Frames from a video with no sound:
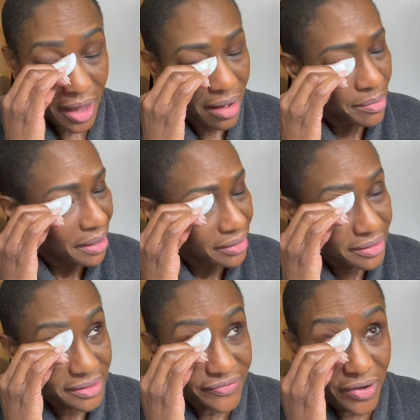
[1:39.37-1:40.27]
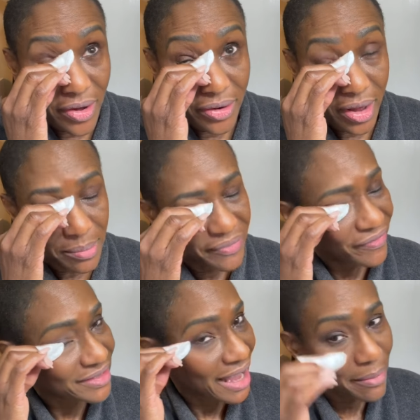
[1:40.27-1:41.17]
oh my goodness, for how long?
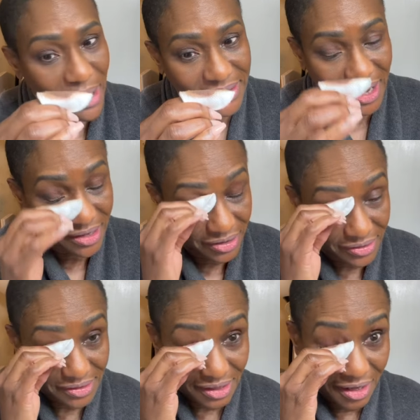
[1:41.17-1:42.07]
For about 10 years.